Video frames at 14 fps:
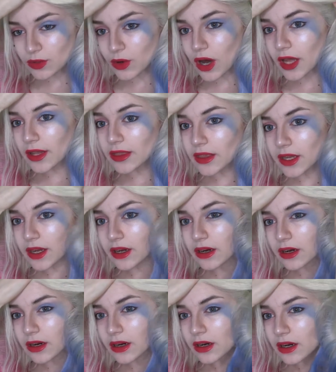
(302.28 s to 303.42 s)
Squad, they
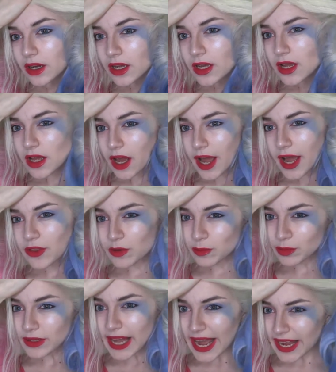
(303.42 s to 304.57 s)
are either
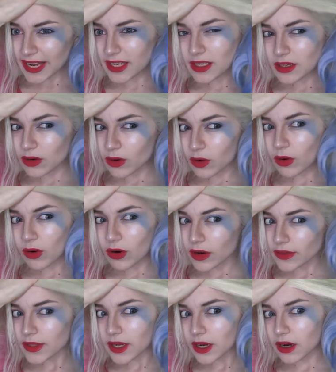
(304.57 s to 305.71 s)
black or
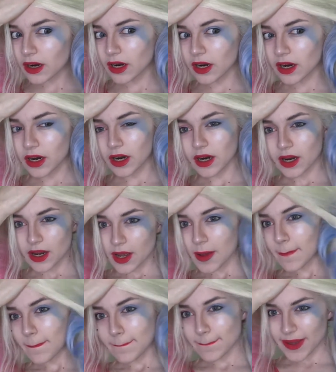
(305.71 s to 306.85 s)
they are
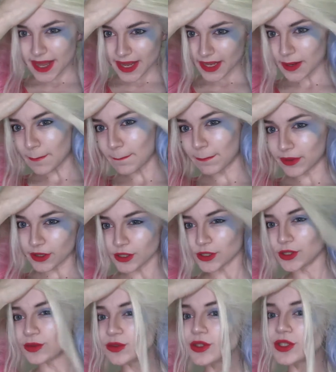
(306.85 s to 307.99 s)
pink and
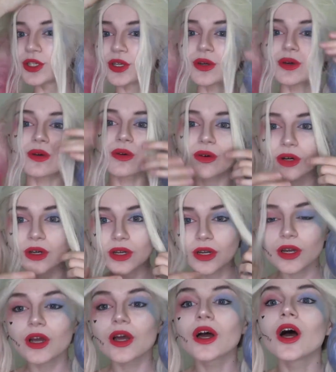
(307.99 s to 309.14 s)
blue too.
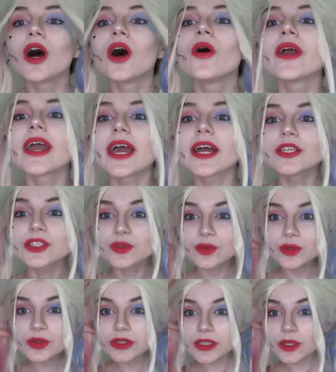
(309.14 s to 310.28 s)
Okay, I just
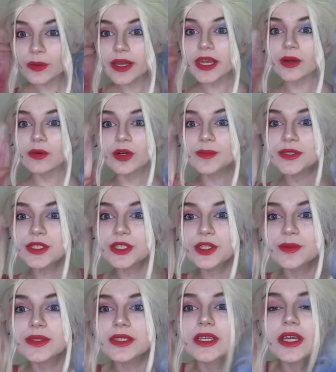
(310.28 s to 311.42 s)
ruined the wig, whoopsie
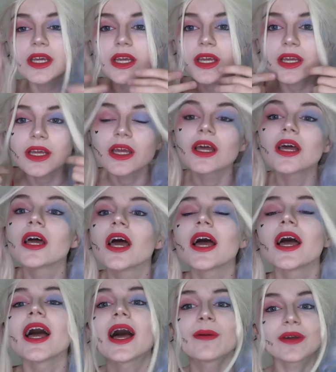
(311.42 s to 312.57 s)
doopsie.
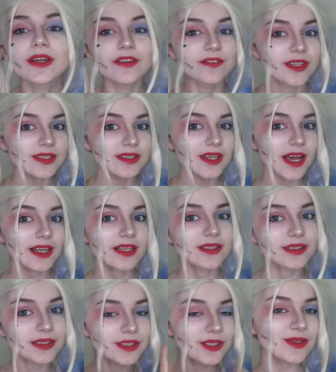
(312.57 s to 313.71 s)
I'm gonna fix that
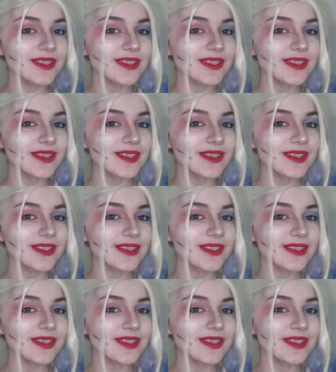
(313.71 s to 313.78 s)
in 2